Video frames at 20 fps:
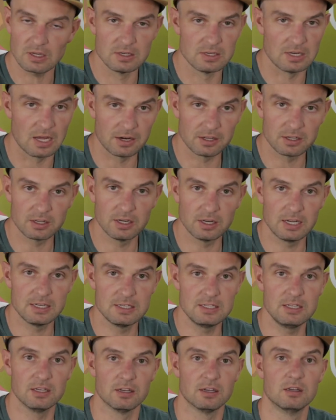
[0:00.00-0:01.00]
Not a good
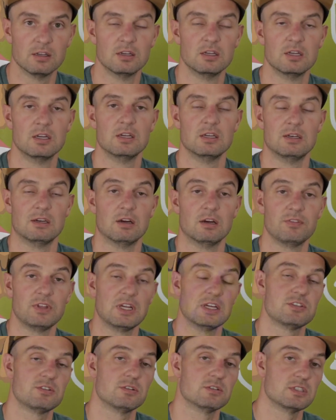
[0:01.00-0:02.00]
idea. Now, if
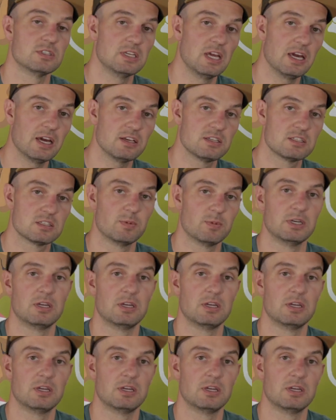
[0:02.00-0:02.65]
the answer is yes,